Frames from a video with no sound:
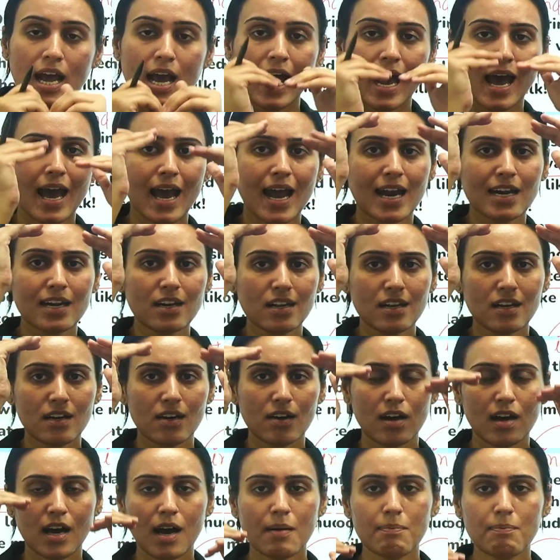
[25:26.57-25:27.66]
and
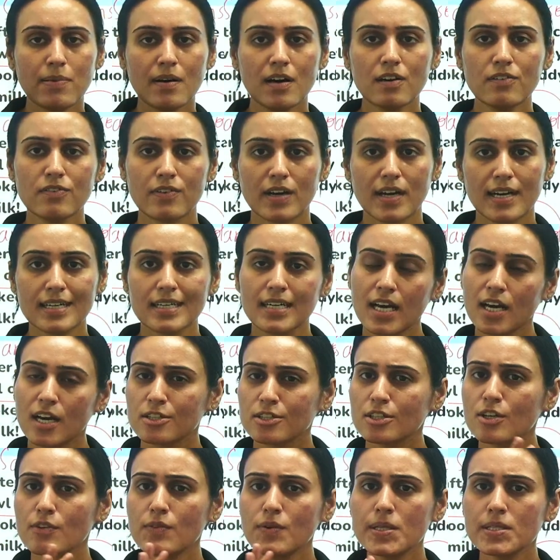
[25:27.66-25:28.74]
above it you
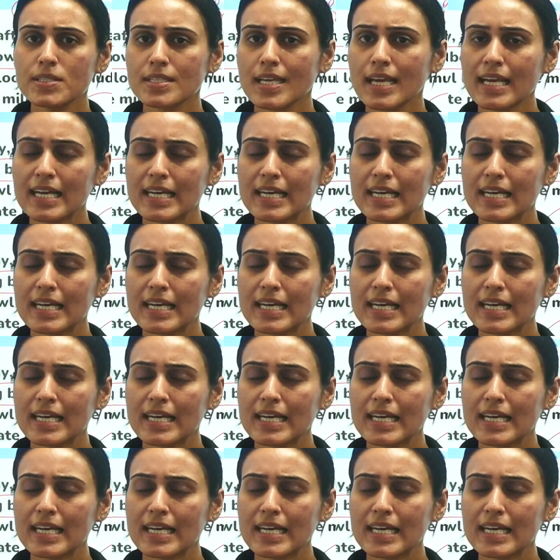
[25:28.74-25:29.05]
will see